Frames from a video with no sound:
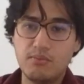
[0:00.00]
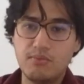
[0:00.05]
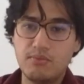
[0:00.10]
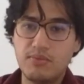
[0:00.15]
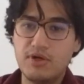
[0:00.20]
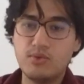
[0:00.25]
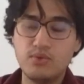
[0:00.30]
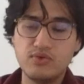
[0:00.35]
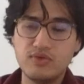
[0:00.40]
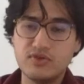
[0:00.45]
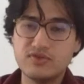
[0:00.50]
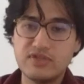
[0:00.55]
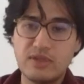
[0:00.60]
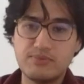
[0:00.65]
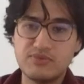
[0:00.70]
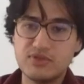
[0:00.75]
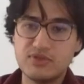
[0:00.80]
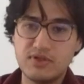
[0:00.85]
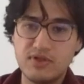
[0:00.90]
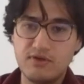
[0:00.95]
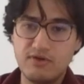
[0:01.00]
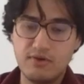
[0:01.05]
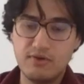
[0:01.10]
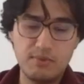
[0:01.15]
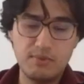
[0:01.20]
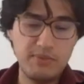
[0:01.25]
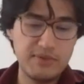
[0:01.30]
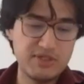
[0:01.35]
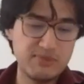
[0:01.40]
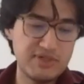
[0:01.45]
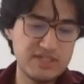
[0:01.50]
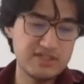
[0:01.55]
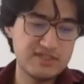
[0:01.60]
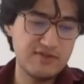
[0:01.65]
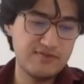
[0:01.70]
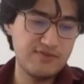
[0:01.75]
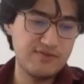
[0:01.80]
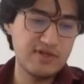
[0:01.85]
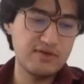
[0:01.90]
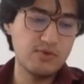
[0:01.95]
balloon subsidy,
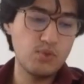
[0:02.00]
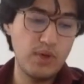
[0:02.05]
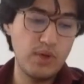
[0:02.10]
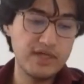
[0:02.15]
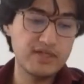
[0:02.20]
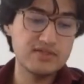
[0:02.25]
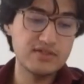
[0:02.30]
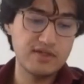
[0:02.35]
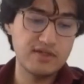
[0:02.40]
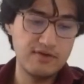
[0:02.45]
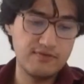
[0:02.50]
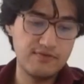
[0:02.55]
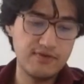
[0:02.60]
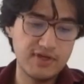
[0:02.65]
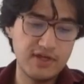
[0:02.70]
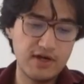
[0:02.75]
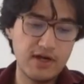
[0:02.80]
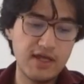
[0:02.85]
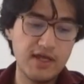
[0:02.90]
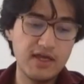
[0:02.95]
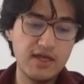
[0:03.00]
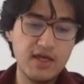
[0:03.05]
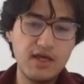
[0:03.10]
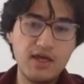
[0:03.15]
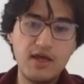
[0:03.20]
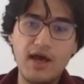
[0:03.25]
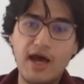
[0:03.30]
quite significantly,